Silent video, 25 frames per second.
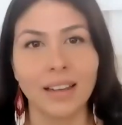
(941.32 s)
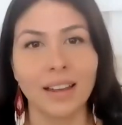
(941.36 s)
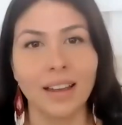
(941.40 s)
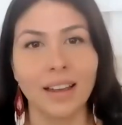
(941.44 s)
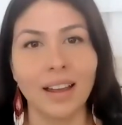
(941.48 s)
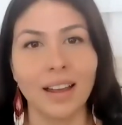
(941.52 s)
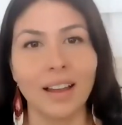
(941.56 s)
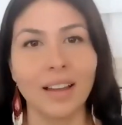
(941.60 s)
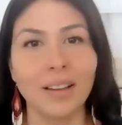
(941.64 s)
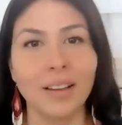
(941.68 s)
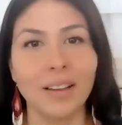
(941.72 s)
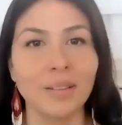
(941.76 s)

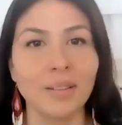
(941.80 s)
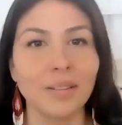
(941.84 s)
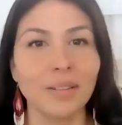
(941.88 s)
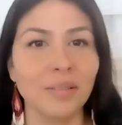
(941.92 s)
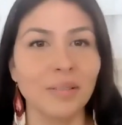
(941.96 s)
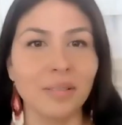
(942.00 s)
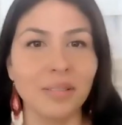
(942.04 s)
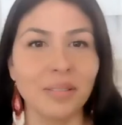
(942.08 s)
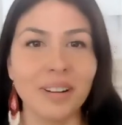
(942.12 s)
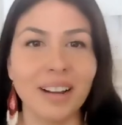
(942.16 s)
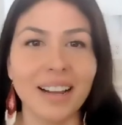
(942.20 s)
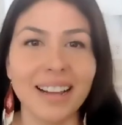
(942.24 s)
All
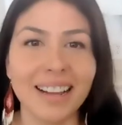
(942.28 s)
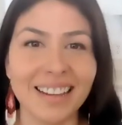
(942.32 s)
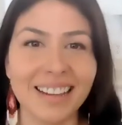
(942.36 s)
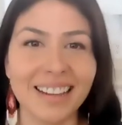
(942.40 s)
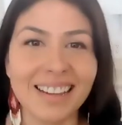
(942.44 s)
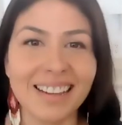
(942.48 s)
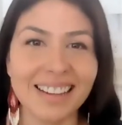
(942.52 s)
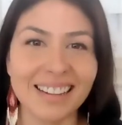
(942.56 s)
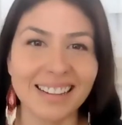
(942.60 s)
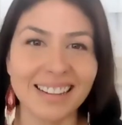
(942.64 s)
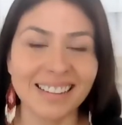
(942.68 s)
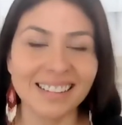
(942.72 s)

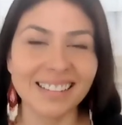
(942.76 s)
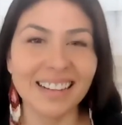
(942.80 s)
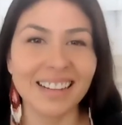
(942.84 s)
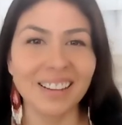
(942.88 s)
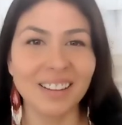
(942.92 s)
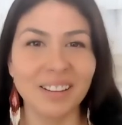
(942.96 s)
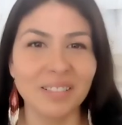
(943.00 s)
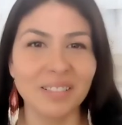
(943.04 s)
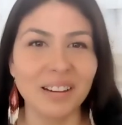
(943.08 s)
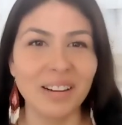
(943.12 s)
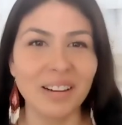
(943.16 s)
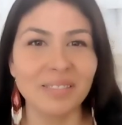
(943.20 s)
right,
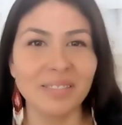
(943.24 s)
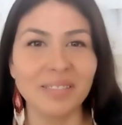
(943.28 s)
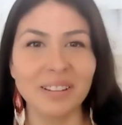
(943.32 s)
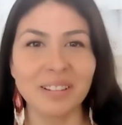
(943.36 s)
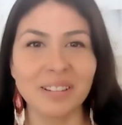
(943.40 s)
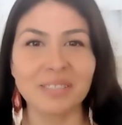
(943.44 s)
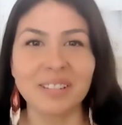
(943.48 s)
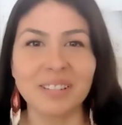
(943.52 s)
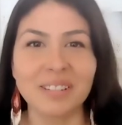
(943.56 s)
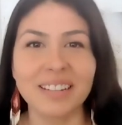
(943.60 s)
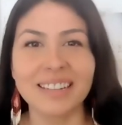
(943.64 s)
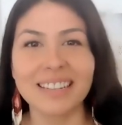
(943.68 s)
hello
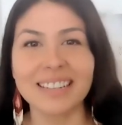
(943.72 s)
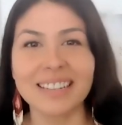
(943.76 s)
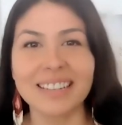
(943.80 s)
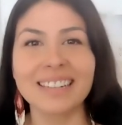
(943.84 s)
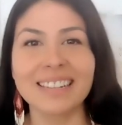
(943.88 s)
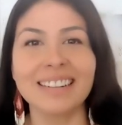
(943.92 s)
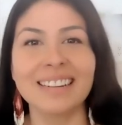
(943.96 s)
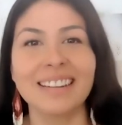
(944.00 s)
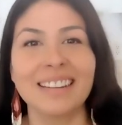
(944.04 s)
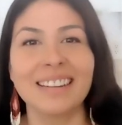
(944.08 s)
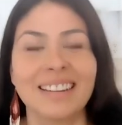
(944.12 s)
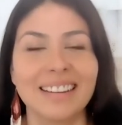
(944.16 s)

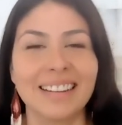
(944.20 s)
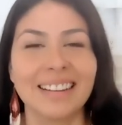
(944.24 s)
everyone.